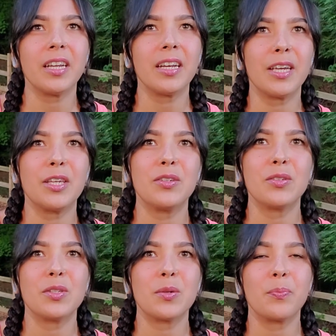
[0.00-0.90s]
and I
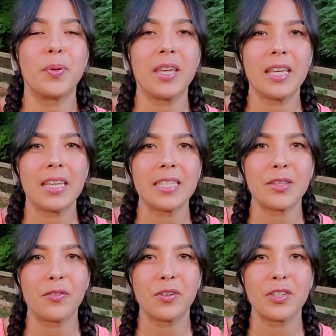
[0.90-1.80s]
used peas
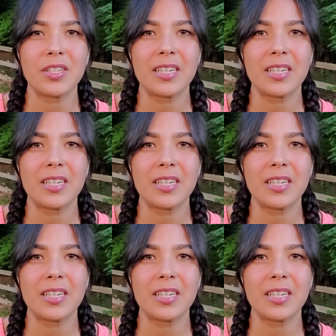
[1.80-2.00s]
the first